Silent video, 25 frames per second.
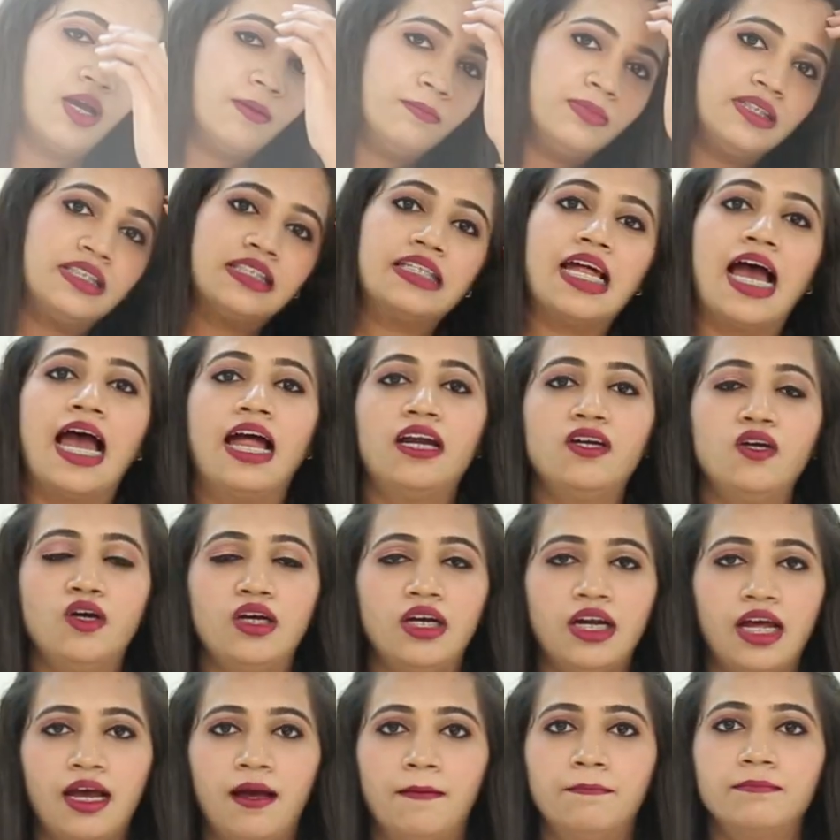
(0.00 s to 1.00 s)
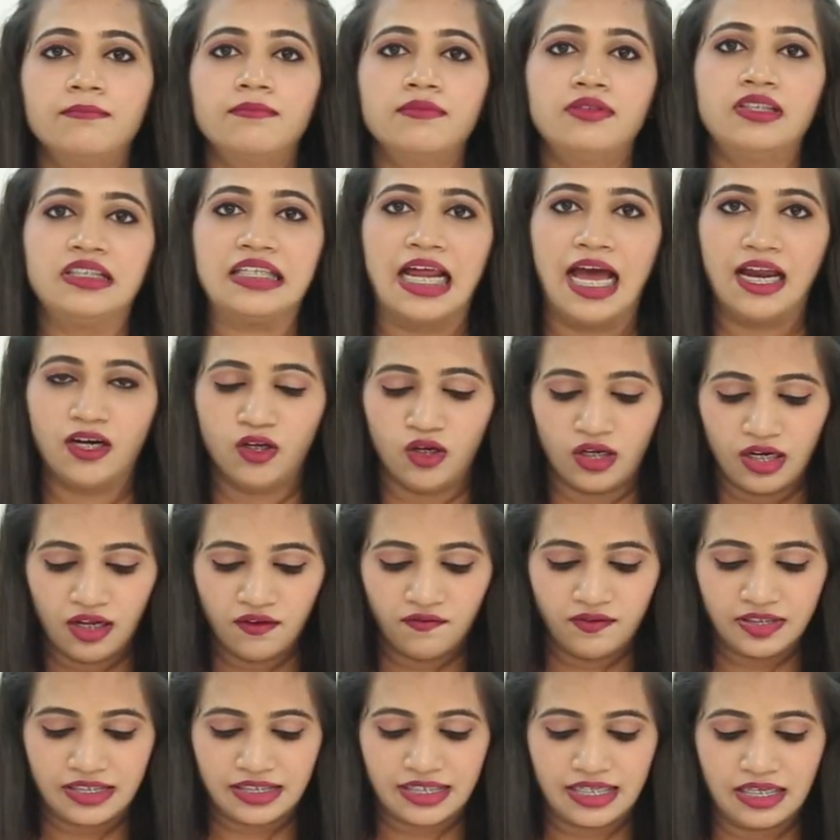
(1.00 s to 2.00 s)
I'm start
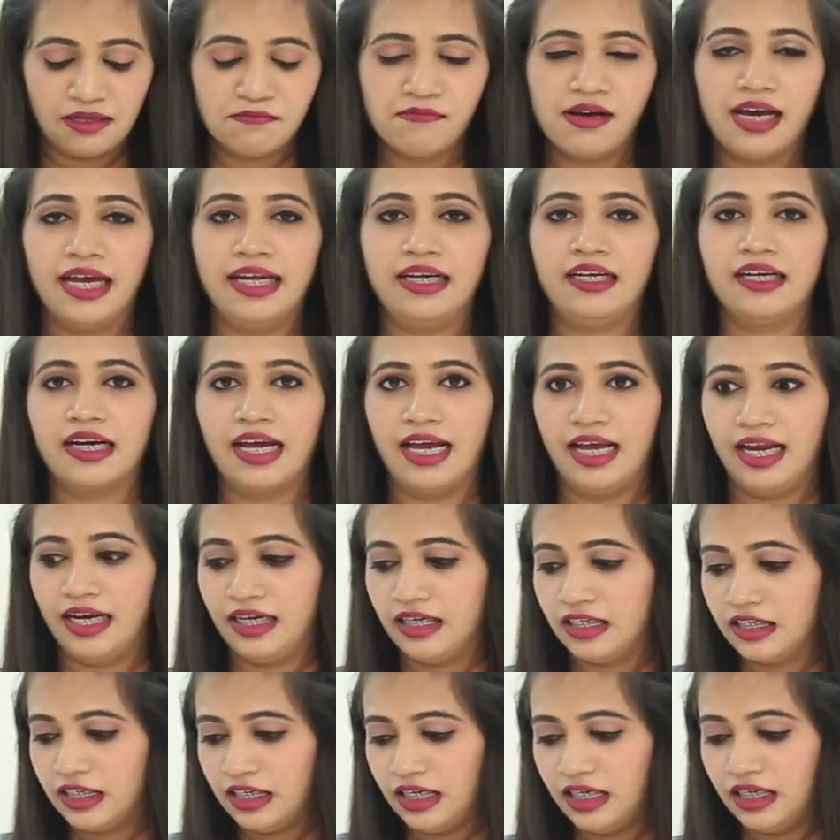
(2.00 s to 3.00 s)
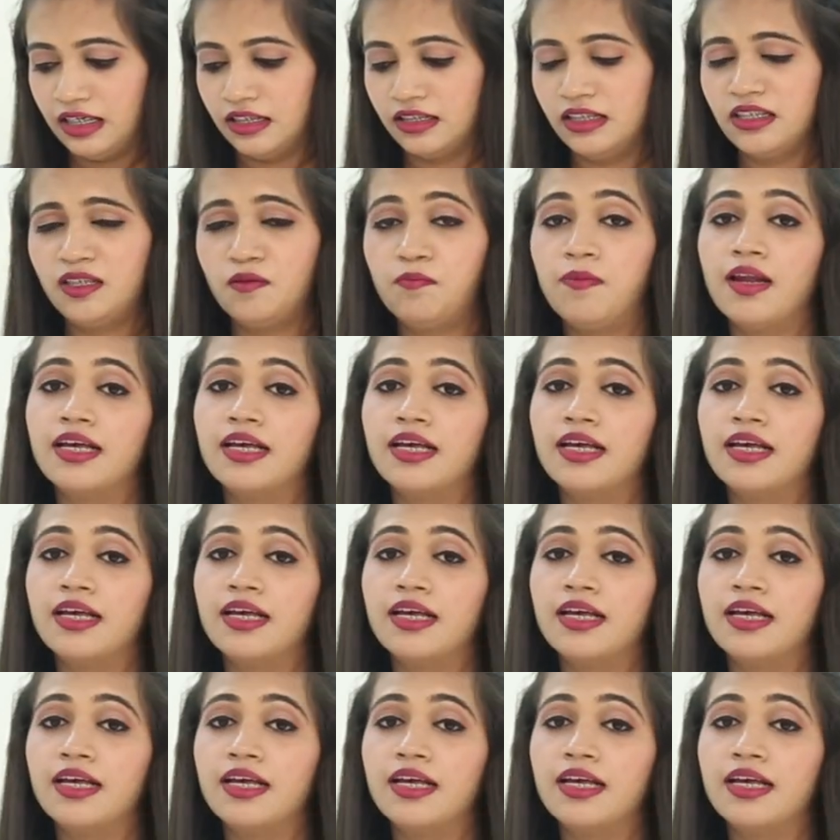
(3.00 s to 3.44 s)
gonna whisking my dry ingredients